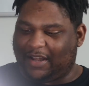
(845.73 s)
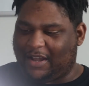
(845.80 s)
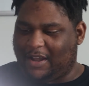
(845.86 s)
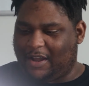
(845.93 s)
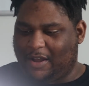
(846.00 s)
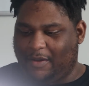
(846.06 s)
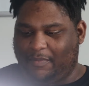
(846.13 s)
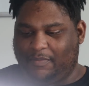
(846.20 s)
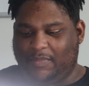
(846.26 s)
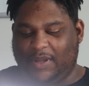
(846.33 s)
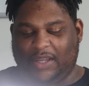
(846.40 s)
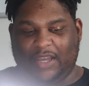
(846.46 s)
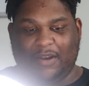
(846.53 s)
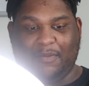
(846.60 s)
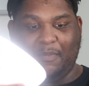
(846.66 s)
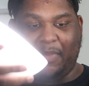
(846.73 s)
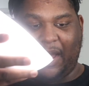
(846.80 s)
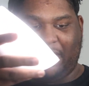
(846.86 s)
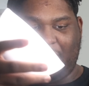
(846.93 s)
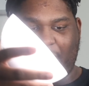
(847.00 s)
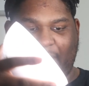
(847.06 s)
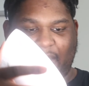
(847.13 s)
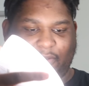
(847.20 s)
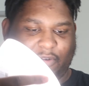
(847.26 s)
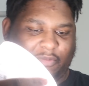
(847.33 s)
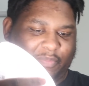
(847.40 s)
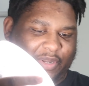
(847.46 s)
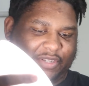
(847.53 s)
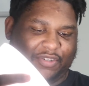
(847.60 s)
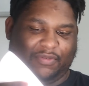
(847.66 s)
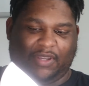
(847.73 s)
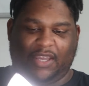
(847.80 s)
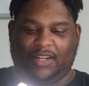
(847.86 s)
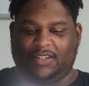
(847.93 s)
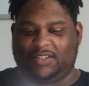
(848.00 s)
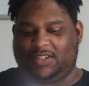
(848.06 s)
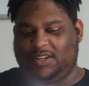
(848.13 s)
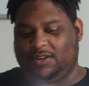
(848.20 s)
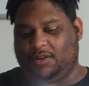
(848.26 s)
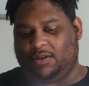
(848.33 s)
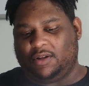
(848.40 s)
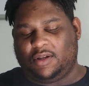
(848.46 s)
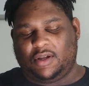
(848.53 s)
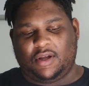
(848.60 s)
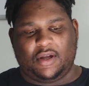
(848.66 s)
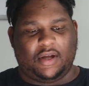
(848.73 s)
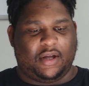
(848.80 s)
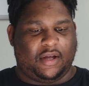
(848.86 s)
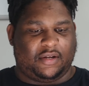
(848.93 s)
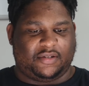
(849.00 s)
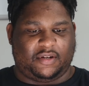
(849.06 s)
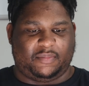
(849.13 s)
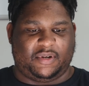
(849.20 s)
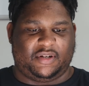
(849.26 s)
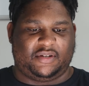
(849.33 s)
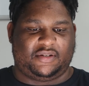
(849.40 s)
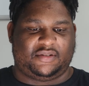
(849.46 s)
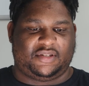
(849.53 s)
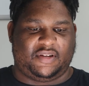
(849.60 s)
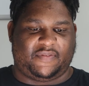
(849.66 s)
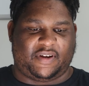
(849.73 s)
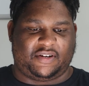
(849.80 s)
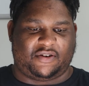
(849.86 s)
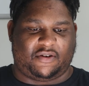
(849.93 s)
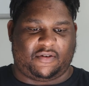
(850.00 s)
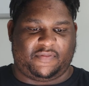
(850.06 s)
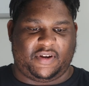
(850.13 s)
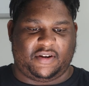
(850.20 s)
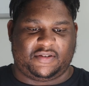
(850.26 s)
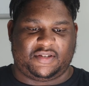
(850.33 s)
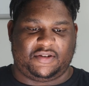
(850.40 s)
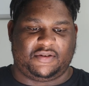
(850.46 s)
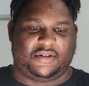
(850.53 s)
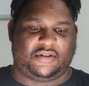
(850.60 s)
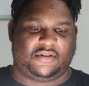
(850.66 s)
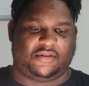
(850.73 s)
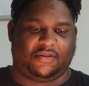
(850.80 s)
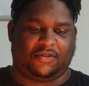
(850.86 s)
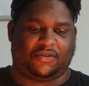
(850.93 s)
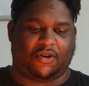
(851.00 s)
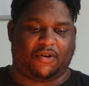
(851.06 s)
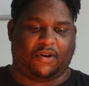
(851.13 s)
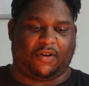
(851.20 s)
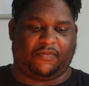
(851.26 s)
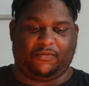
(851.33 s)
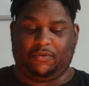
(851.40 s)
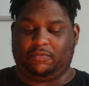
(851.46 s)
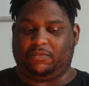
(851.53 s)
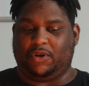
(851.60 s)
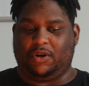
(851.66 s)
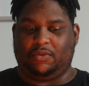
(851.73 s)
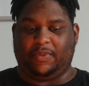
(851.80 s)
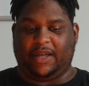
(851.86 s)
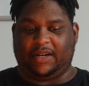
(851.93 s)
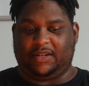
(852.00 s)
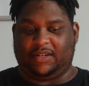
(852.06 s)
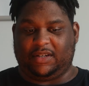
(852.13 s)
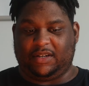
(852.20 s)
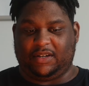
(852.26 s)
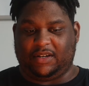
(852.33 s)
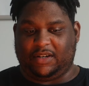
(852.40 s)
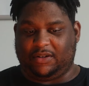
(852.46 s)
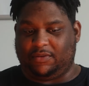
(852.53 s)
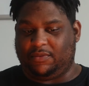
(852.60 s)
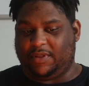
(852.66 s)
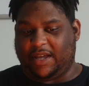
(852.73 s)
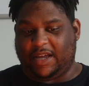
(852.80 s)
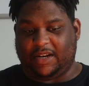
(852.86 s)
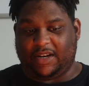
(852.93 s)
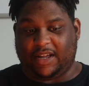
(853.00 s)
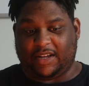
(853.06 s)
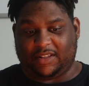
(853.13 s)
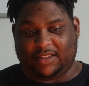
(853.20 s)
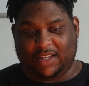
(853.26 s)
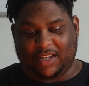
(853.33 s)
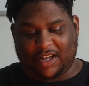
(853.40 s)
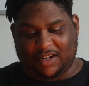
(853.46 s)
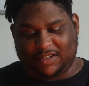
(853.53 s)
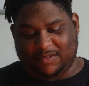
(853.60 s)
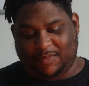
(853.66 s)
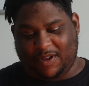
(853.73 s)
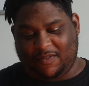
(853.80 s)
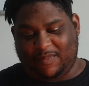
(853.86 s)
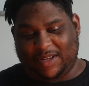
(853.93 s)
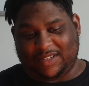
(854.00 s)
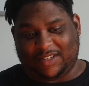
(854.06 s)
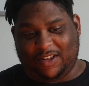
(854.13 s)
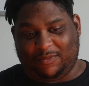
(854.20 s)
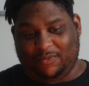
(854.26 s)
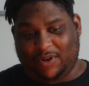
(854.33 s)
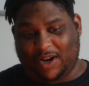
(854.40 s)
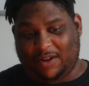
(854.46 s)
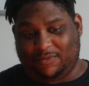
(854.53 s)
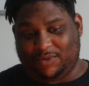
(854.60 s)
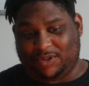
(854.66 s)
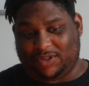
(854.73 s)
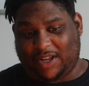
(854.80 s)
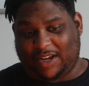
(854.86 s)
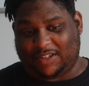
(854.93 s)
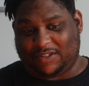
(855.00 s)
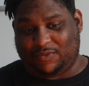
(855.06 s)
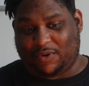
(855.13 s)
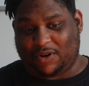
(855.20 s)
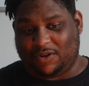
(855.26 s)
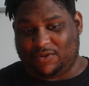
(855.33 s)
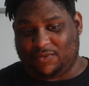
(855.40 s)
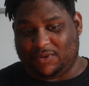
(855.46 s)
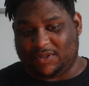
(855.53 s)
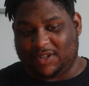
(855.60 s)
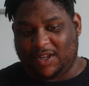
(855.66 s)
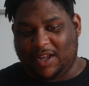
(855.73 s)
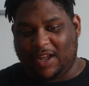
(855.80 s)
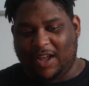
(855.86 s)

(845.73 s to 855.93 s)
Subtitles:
Again, battery powered, but you can still, so I'm going to see if I can turn it off here. So you can turn it off. Oh, no, that didn't do that. And I think I just may have messed up what I was actually working towards.